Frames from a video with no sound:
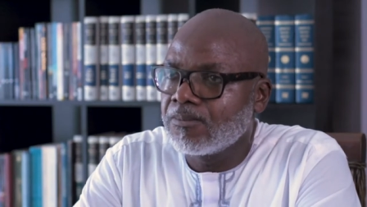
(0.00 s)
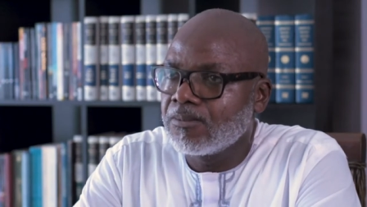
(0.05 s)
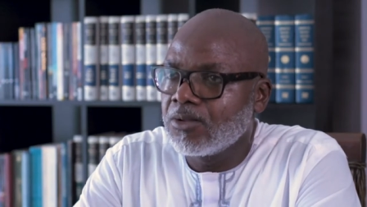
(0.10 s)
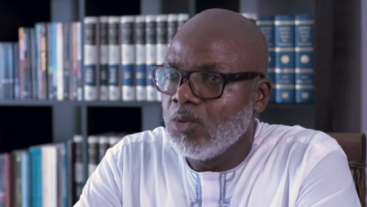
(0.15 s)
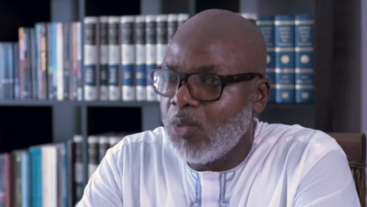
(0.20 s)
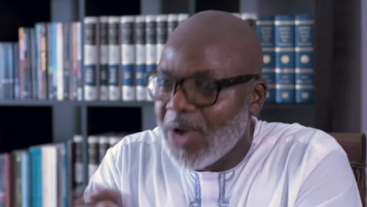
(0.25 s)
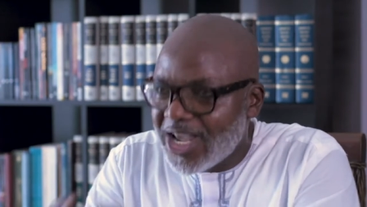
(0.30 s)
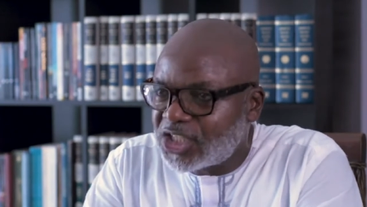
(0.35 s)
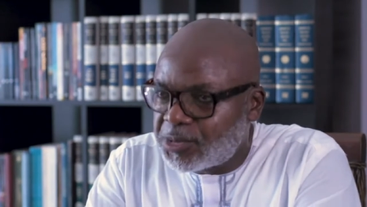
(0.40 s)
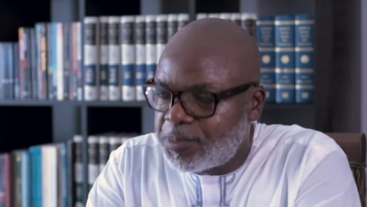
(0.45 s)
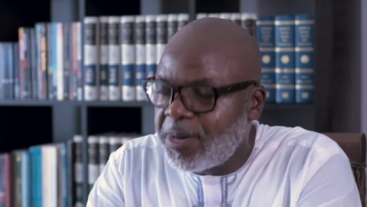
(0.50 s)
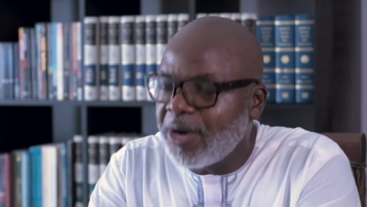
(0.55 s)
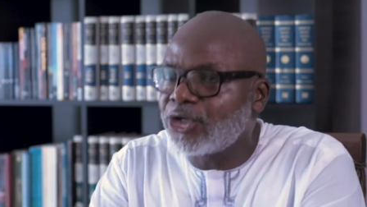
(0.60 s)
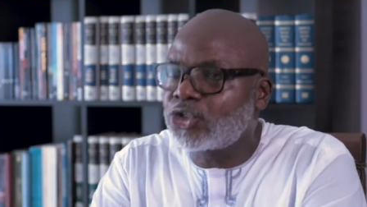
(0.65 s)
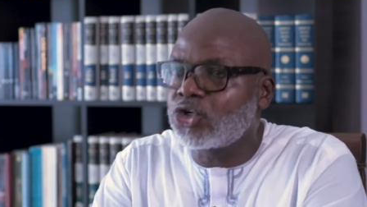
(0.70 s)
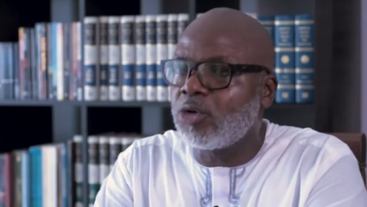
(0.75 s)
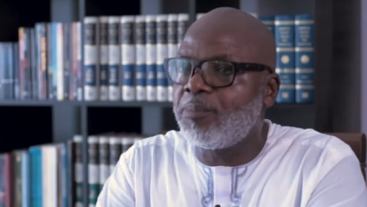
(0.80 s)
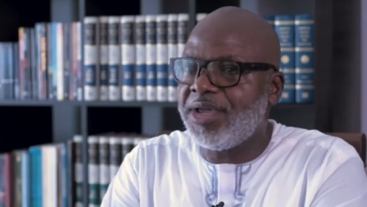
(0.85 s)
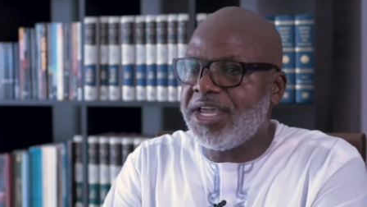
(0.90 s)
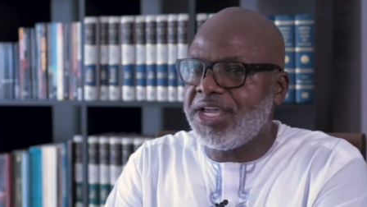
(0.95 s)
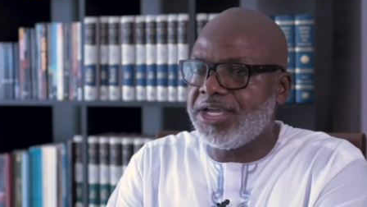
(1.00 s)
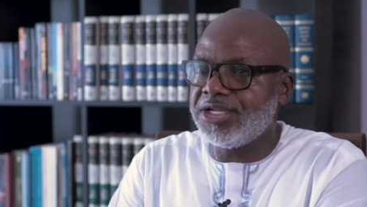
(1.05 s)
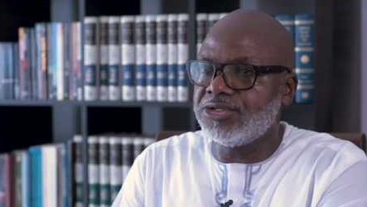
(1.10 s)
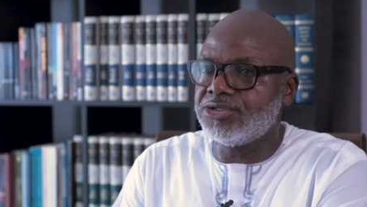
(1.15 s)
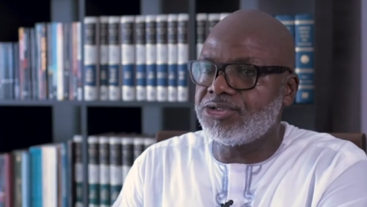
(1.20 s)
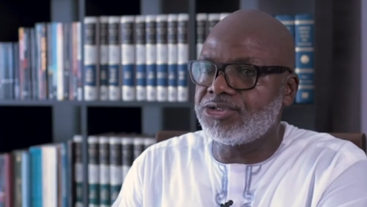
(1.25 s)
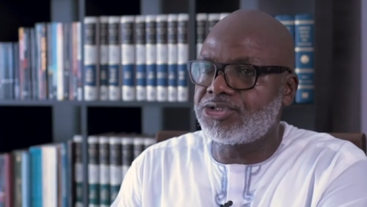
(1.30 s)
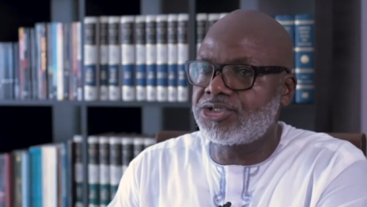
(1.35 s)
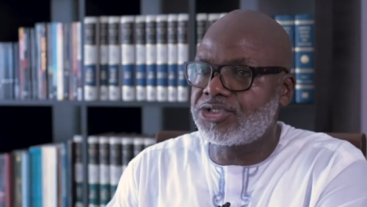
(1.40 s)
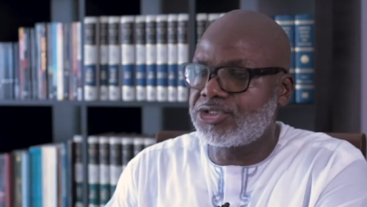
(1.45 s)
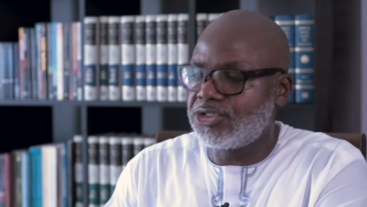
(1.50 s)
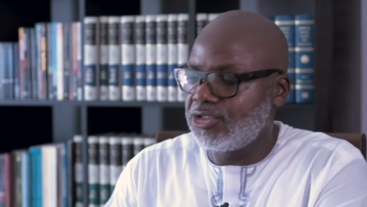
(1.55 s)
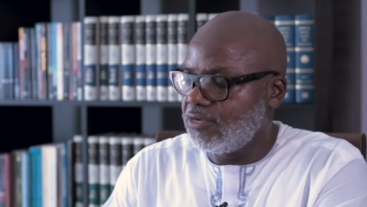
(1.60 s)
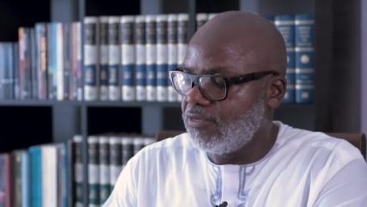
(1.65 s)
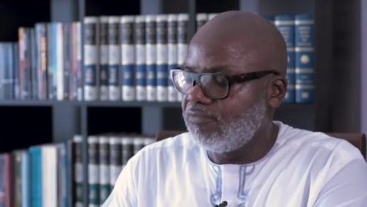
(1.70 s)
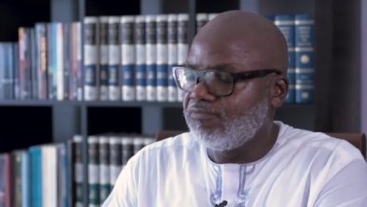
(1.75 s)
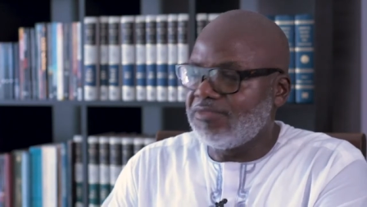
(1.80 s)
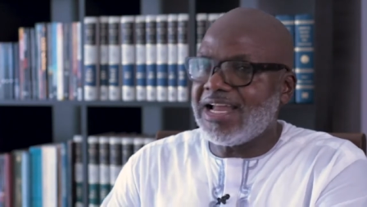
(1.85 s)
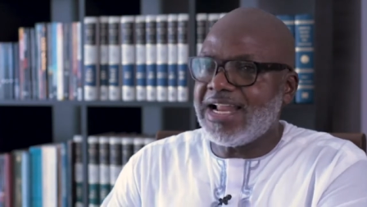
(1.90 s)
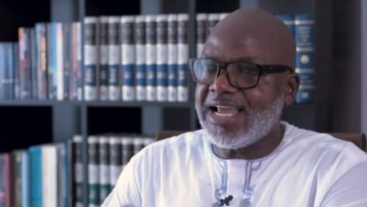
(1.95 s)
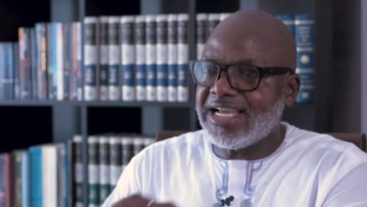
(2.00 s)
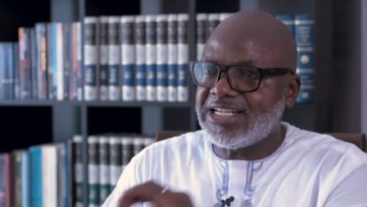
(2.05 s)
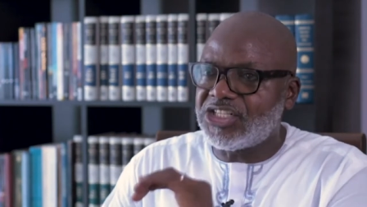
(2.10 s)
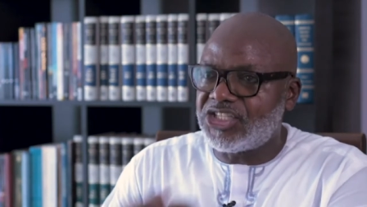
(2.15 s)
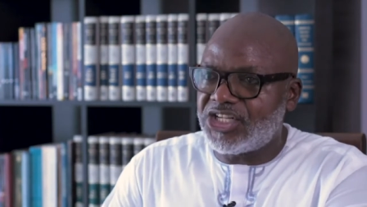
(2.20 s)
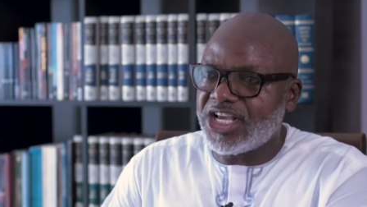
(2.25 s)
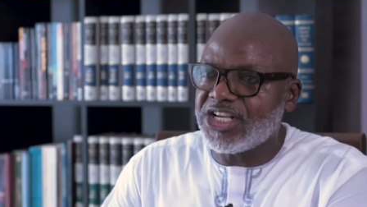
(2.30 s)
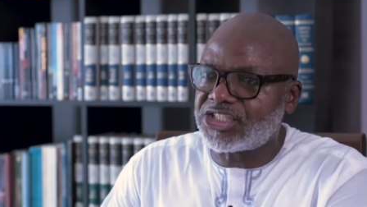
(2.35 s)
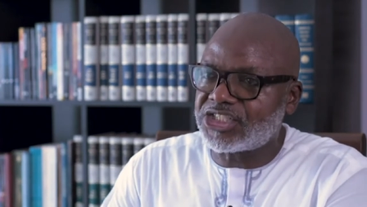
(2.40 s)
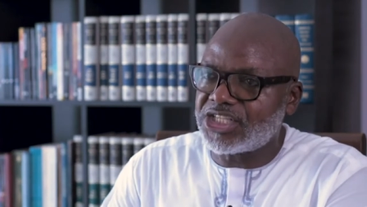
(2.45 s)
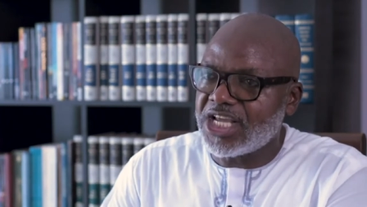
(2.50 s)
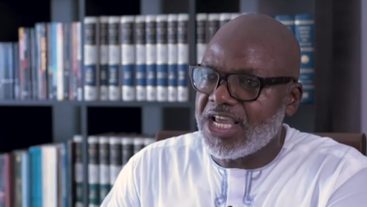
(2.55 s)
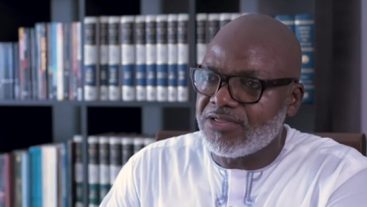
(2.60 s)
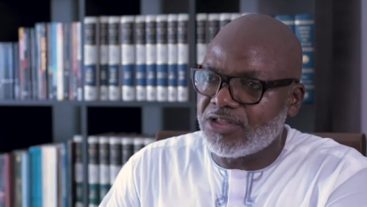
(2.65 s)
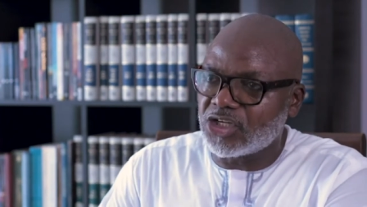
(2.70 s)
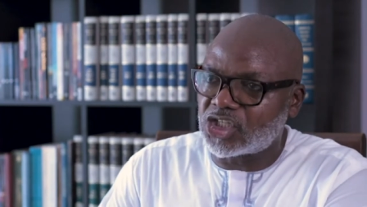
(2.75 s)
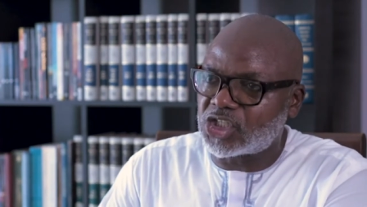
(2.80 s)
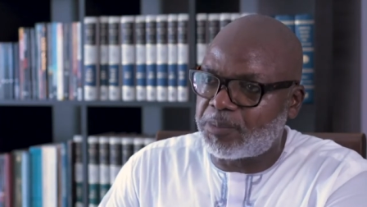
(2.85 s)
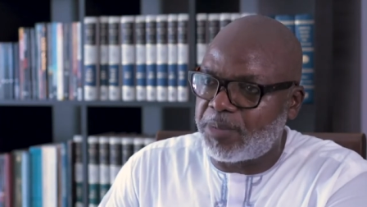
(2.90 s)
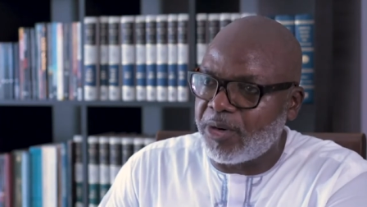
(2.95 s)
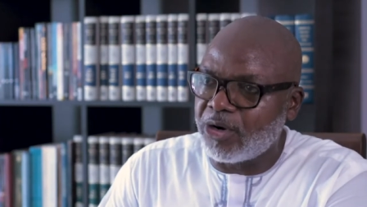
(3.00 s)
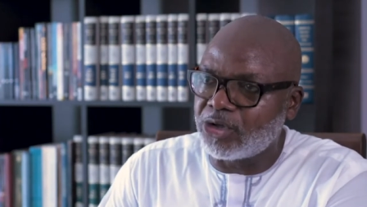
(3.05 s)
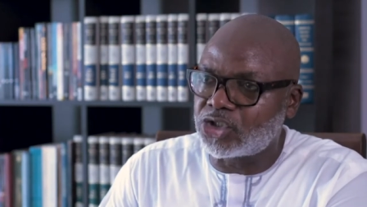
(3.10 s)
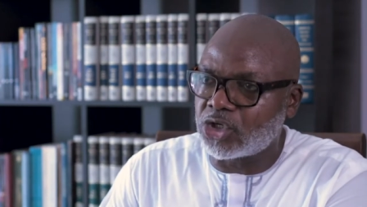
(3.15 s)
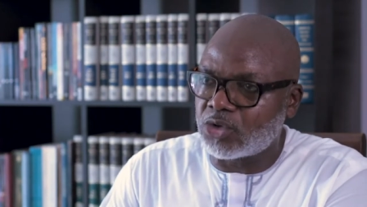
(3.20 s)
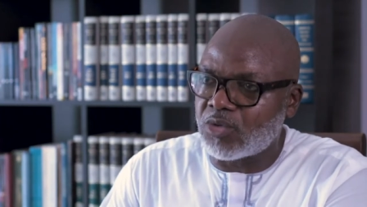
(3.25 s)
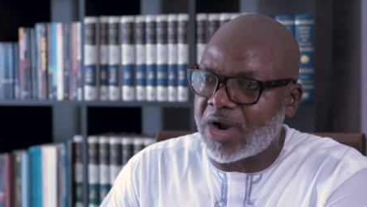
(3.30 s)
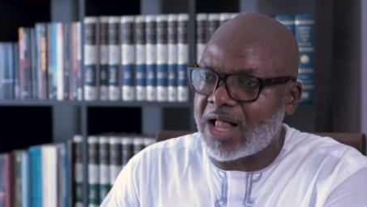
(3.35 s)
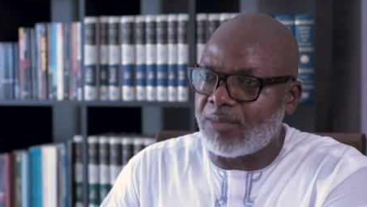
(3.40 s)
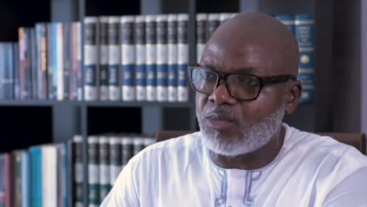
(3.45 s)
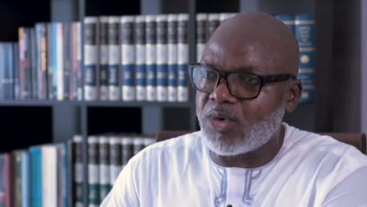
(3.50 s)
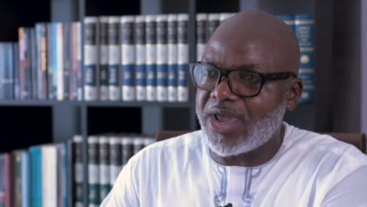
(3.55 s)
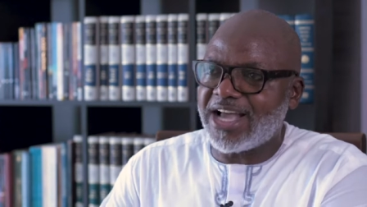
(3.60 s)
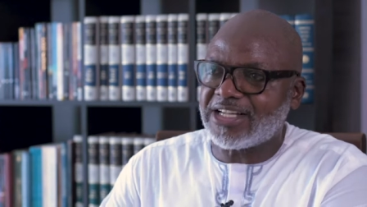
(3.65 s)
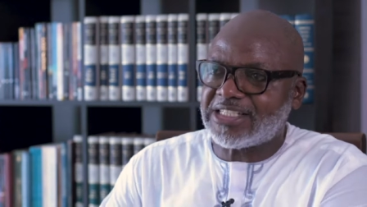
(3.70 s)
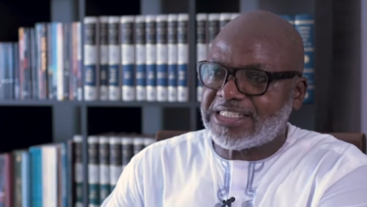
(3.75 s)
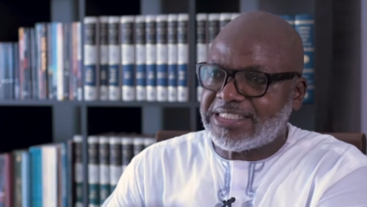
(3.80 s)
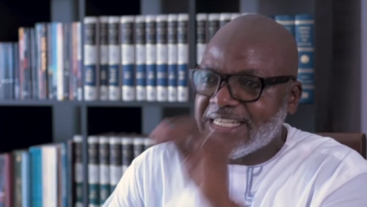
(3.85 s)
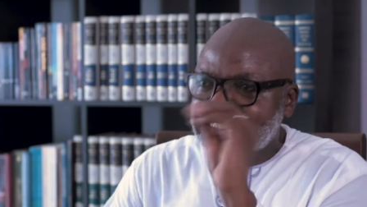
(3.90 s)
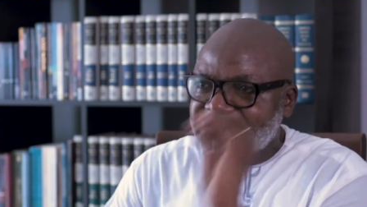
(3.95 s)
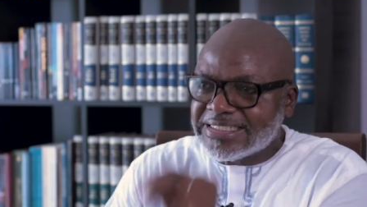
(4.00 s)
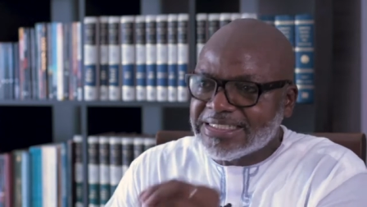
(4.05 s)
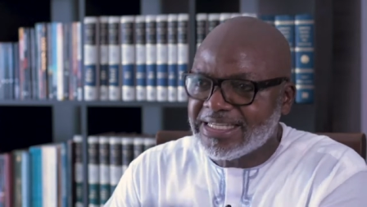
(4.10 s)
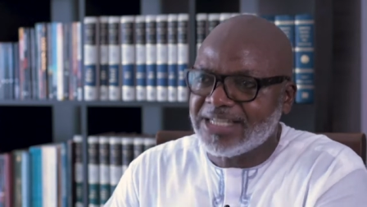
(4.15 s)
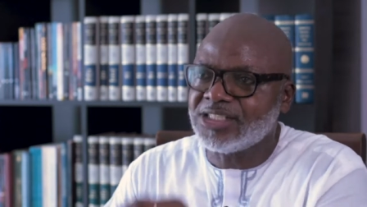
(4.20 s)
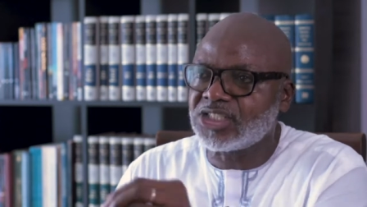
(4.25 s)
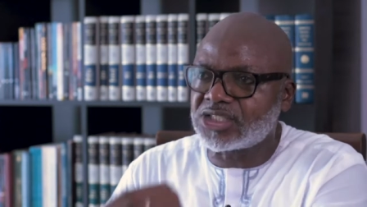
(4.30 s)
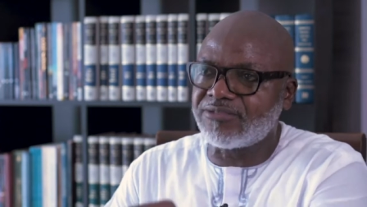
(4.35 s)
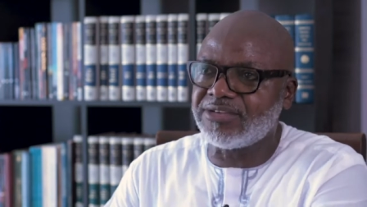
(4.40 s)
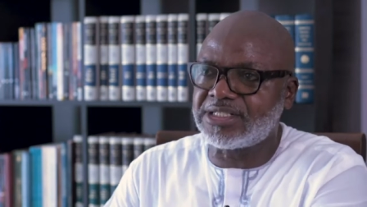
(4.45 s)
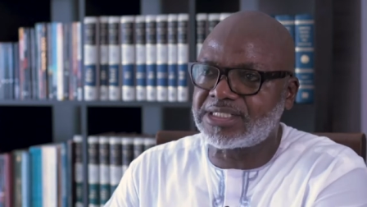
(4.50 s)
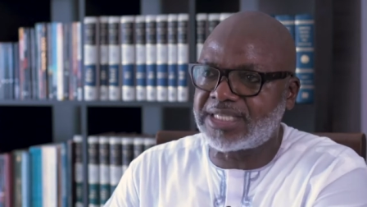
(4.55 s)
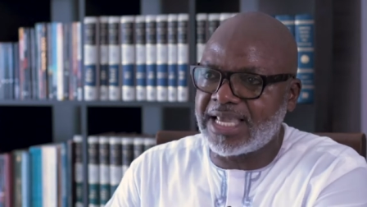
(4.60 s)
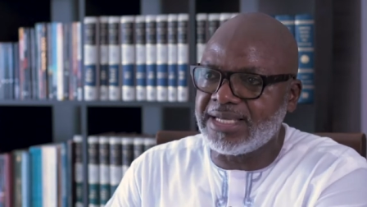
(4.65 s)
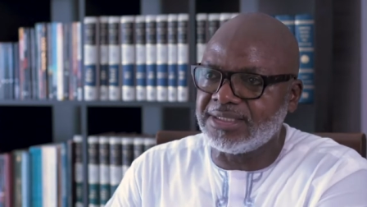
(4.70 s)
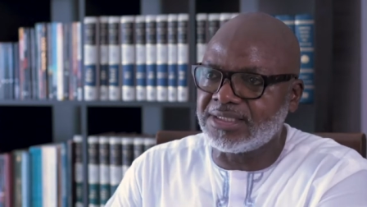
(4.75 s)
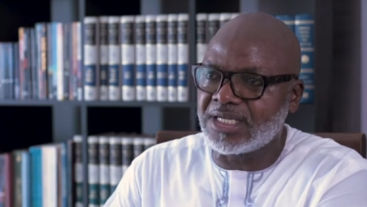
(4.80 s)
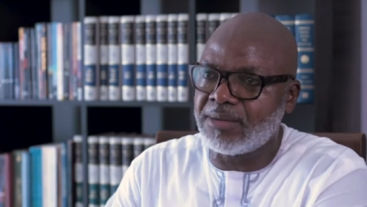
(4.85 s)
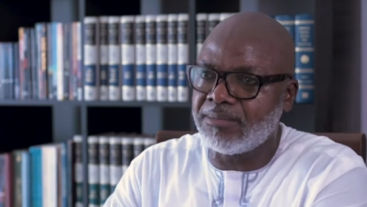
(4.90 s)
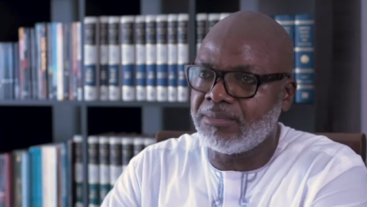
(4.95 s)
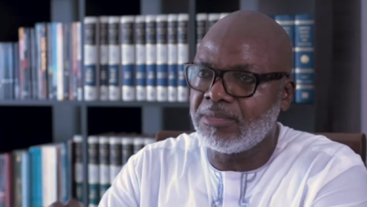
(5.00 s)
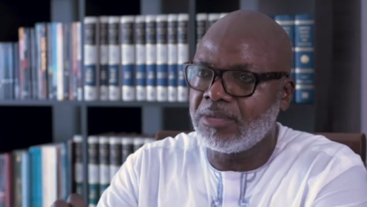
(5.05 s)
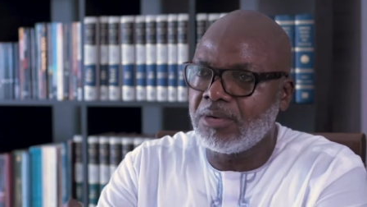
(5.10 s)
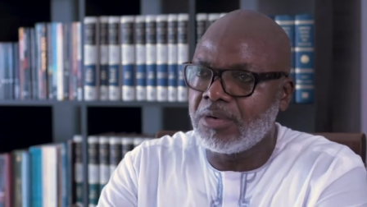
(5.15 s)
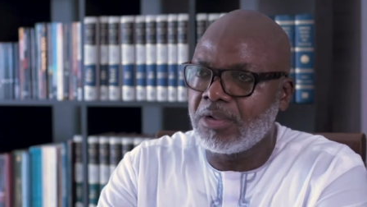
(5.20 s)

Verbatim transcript: We are spiritual beings that exist in the spiritual realm. We are citizens of his kingdom,